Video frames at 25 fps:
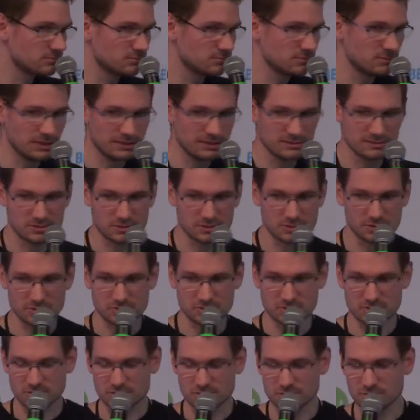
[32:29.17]
let the
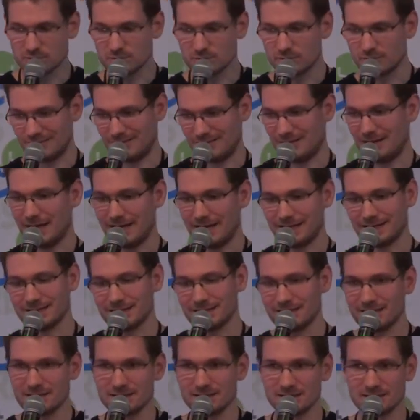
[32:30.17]
user do like
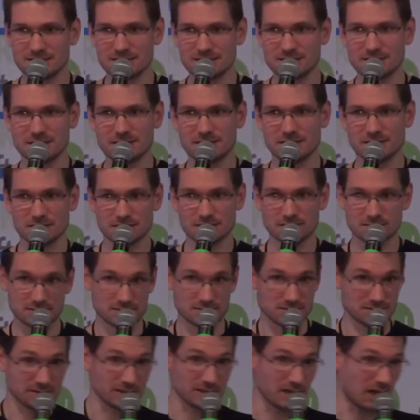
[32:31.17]
anything in
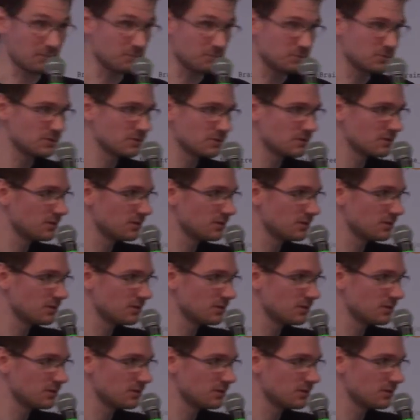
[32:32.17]
the app